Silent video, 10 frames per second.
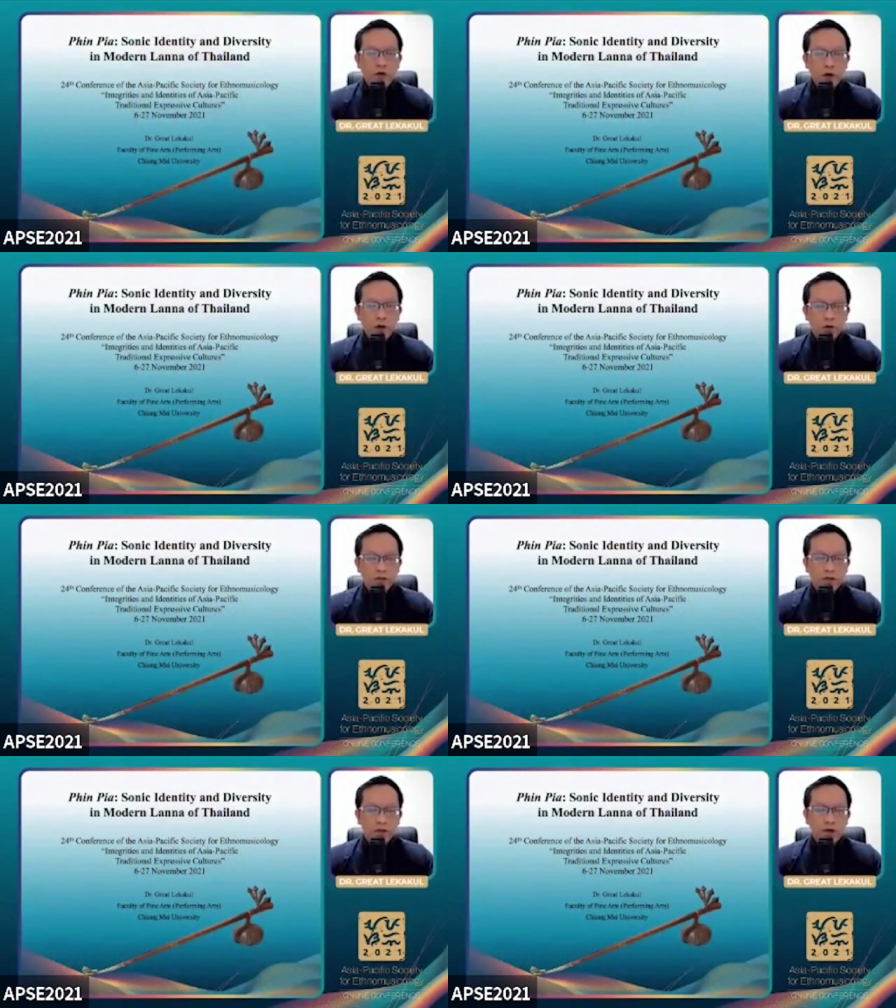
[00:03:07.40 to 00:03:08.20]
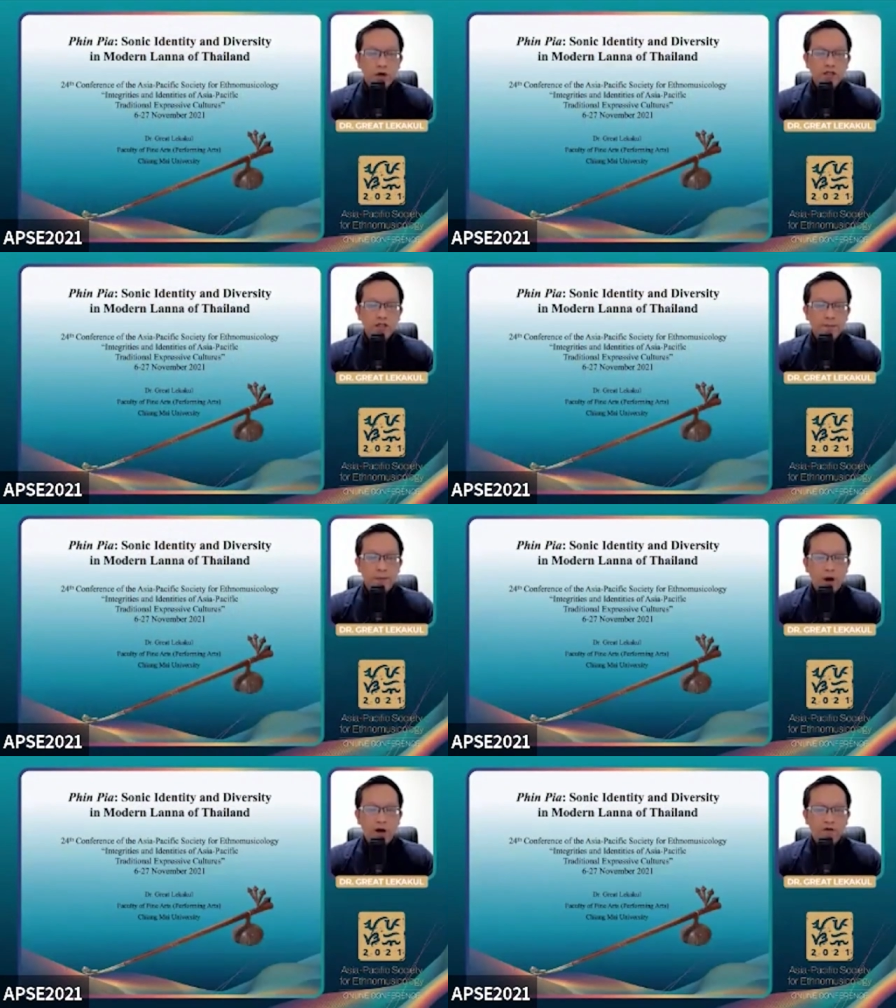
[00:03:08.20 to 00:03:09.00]
world, the
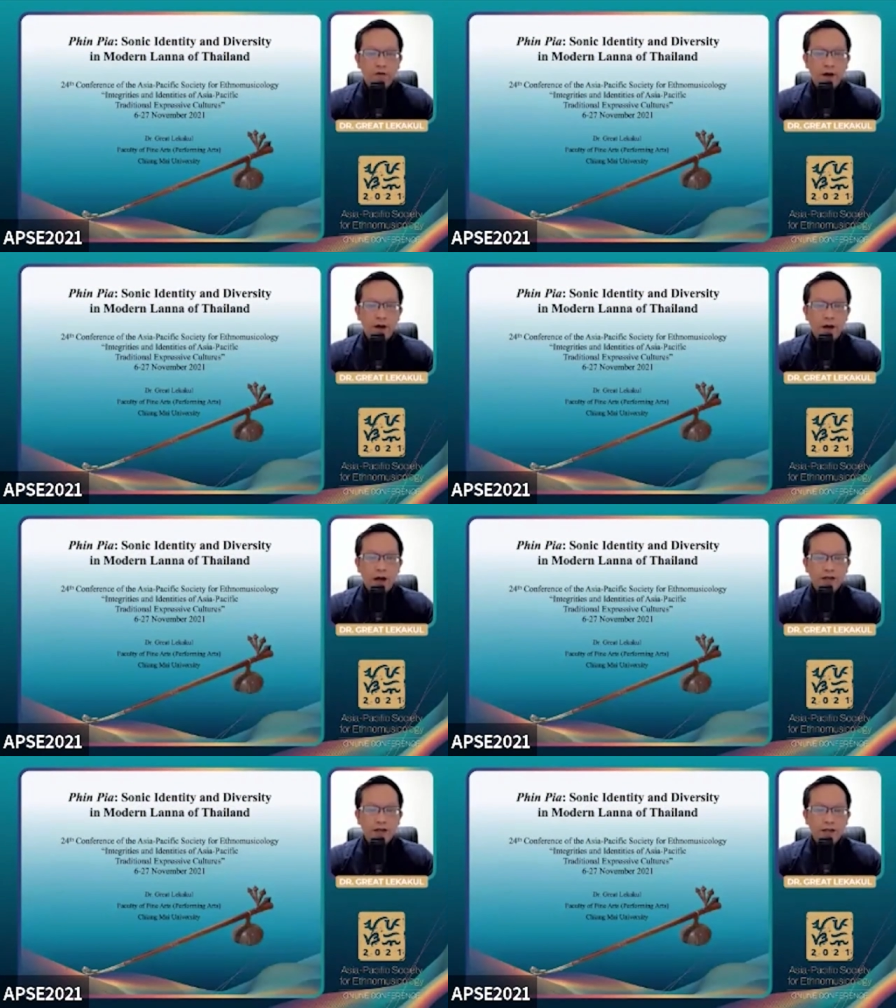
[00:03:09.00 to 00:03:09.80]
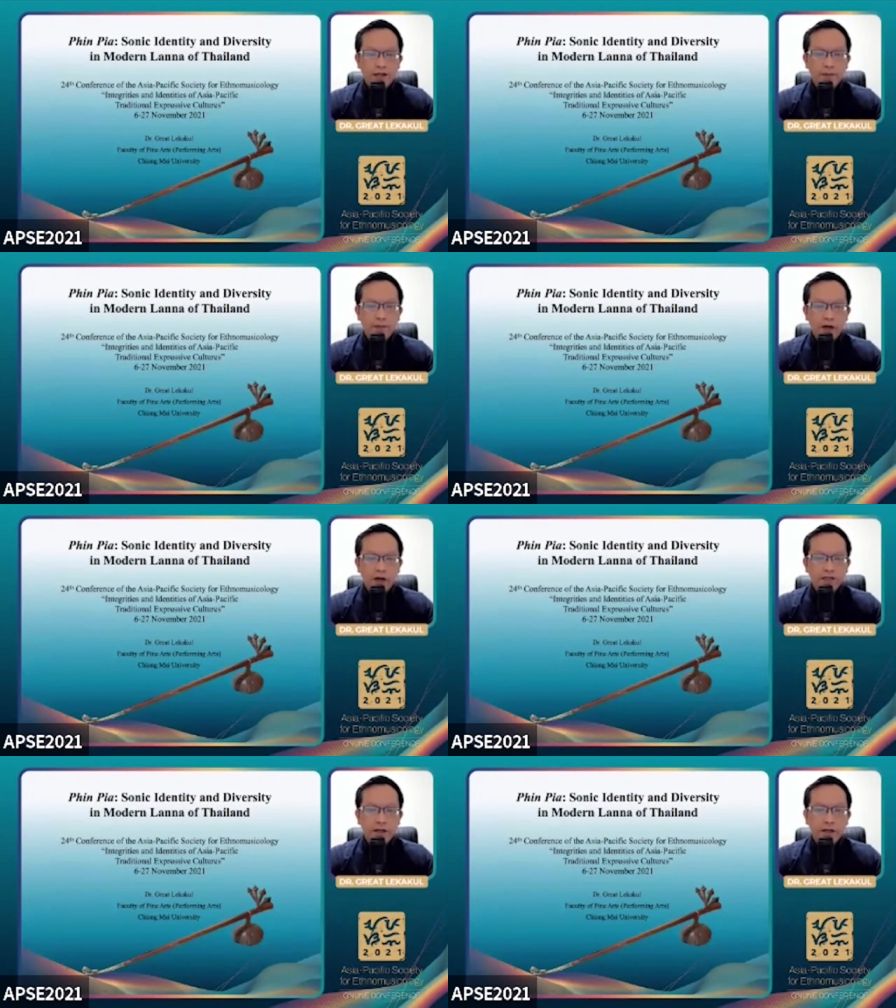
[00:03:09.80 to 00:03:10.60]
concept of identity
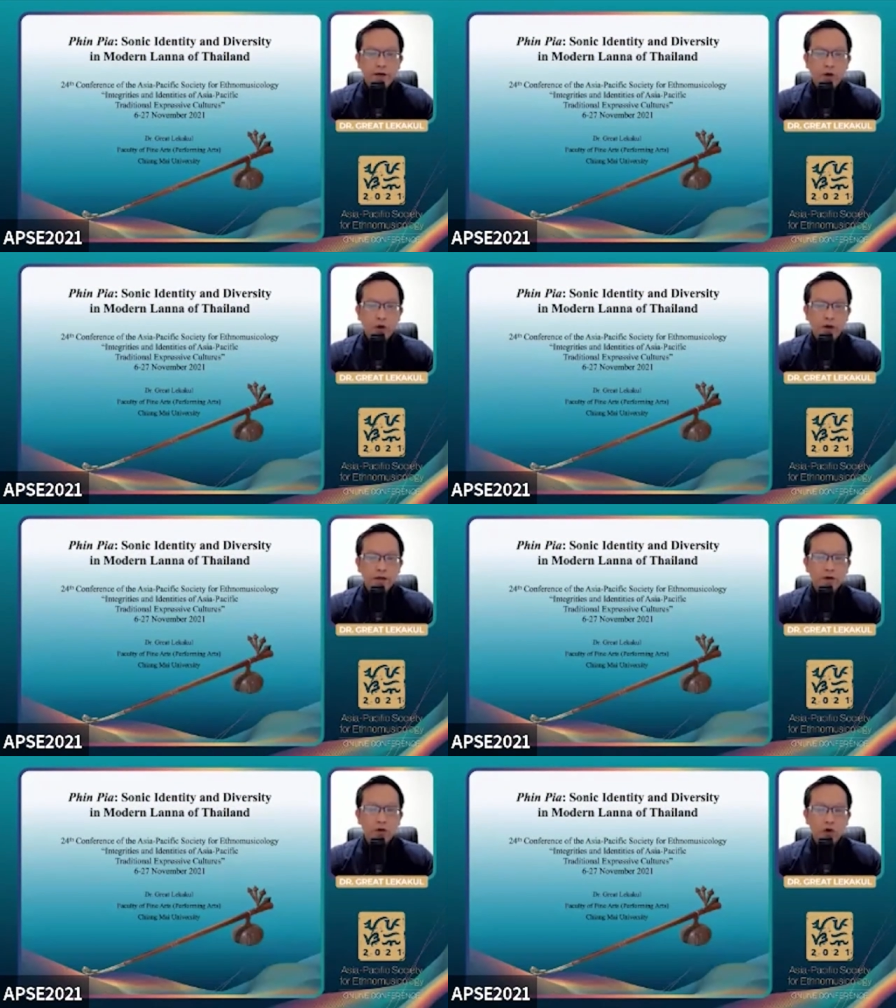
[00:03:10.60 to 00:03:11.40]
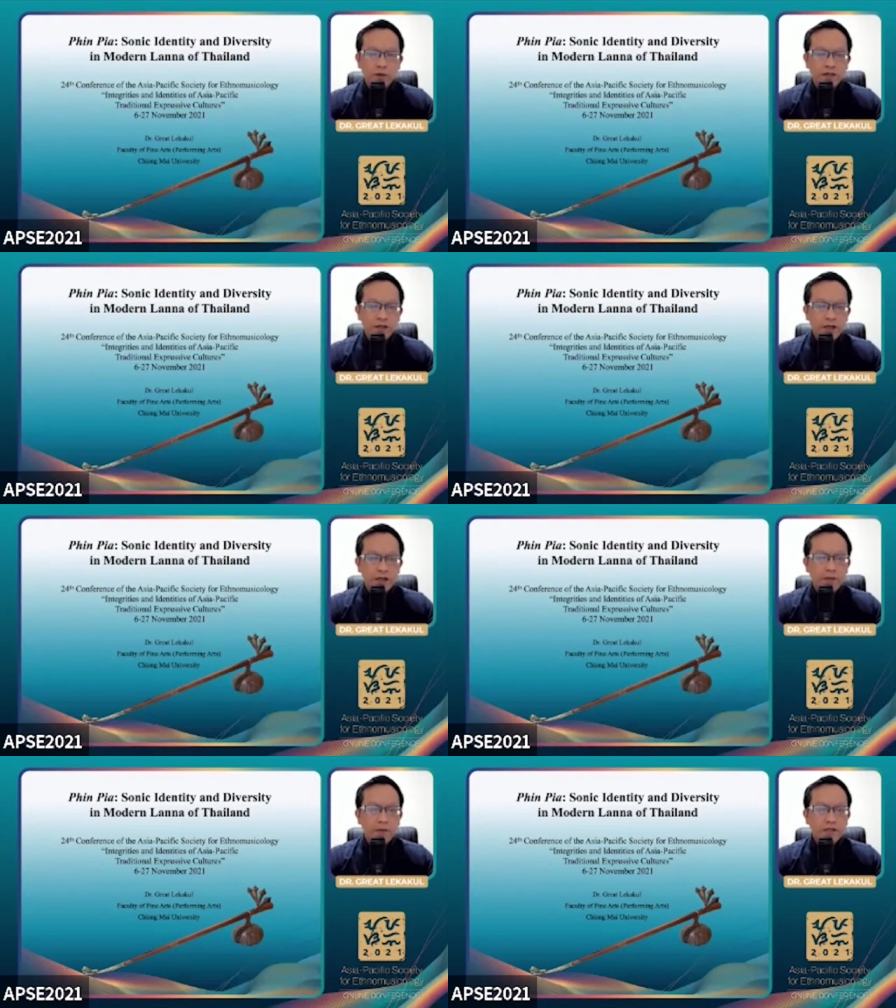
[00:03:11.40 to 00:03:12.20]
plays a key role in
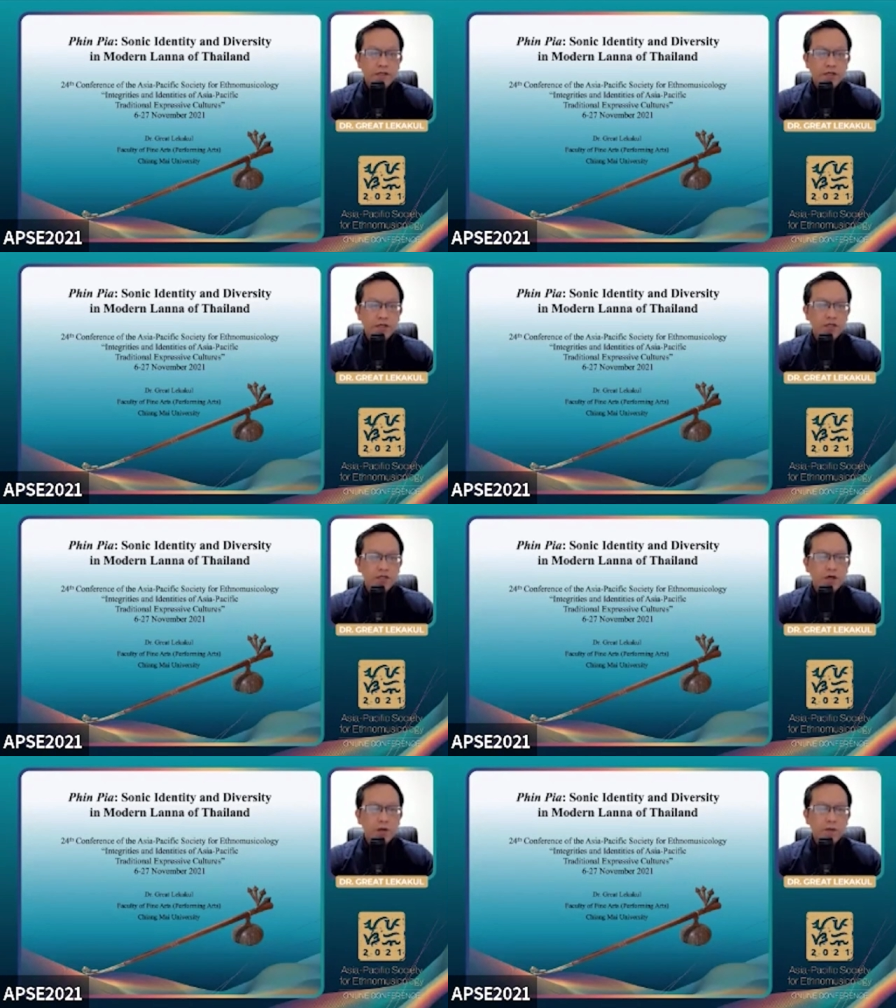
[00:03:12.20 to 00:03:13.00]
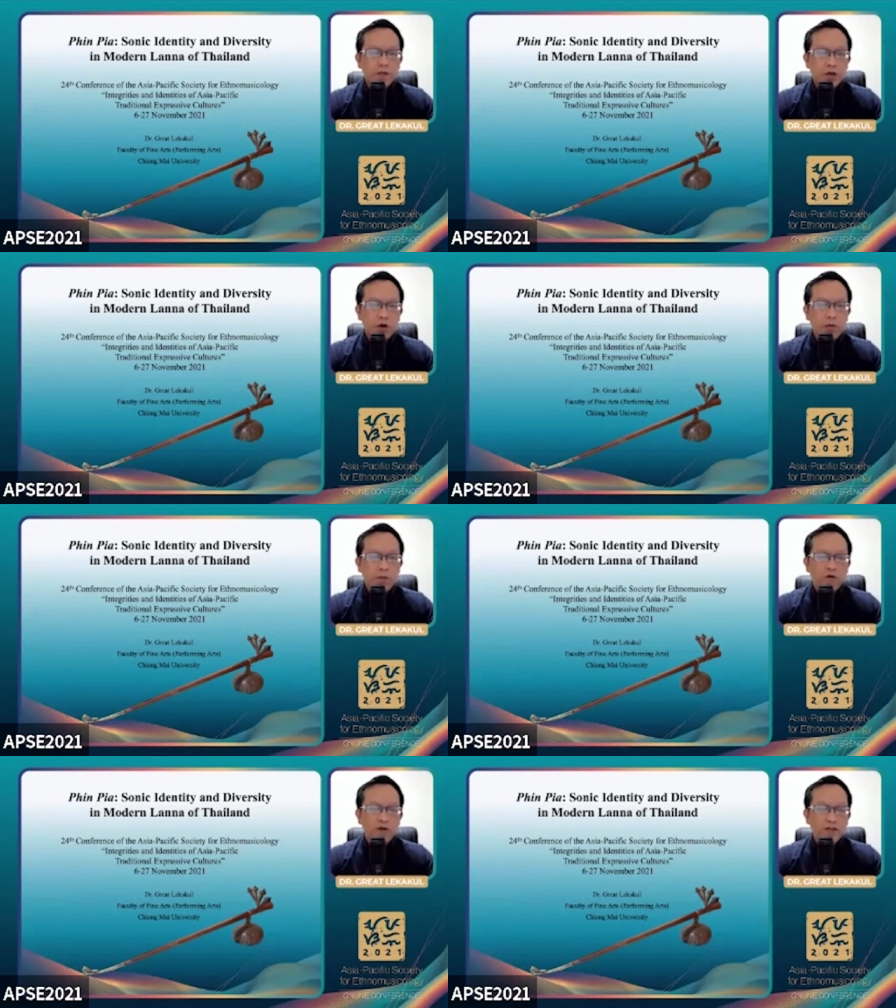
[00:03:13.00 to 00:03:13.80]
representing musicians' musical
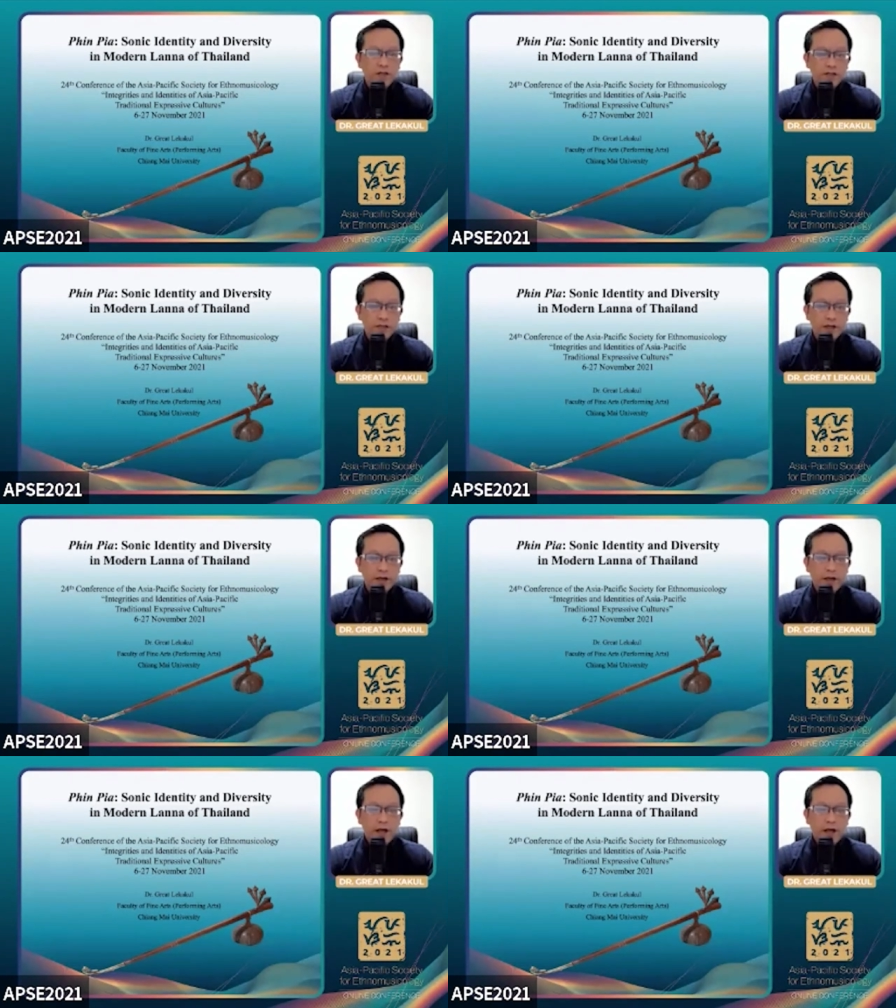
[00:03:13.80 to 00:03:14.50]
proficiency